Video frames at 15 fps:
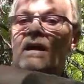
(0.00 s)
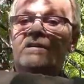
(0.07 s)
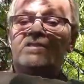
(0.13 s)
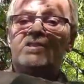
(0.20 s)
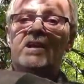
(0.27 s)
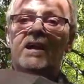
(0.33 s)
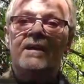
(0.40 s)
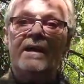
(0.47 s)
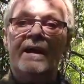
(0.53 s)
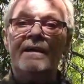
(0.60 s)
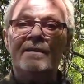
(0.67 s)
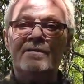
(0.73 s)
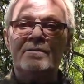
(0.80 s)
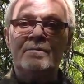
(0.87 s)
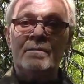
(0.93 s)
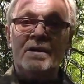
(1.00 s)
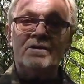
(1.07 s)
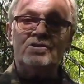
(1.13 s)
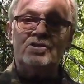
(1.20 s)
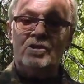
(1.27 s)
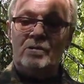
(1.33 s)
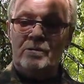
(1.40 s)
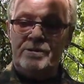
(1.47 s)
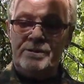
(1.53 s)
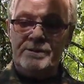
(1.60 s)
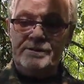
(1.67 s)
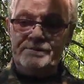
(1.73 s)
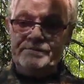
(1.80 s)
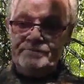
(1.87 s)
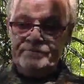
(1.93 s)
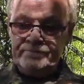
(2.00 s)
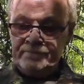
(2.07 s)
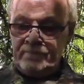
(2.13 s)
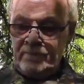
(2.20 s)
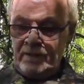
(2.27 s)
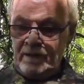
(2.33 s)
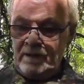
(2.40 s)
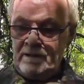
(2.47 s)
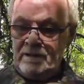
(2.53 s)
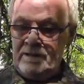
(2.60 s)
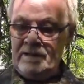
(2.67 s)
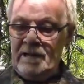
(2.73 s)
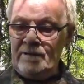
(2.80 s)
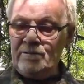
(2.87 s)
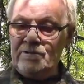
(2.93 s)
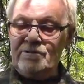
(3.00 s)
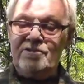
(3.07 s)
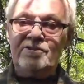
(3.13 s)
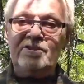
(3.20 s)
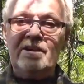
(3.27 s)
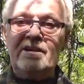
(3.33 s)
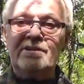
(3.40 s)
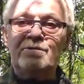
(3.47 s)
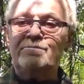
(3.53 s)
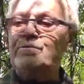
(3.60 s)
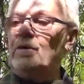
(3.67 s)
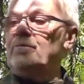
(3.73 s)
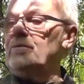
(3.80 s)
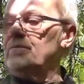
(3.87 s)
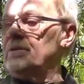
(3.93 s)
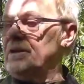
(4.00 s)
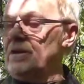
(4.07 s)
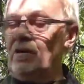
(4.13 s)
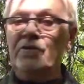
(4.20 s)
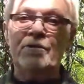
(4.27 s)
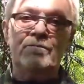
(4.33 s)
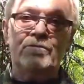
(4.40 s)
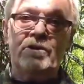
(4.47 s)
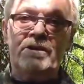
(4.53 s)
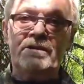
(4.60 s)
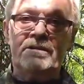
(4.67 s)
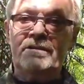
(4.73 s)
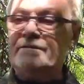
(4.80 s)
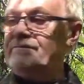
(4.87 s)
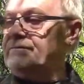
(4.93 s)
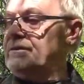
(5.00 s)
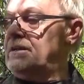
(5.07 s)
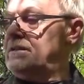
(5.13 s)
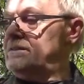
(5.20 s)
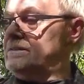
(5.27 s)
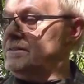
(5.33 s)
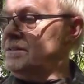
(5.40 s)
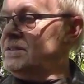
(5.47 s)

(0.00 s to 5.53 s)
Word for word: slightly higher than my shoulder and I would say it's probably on the brink of uh,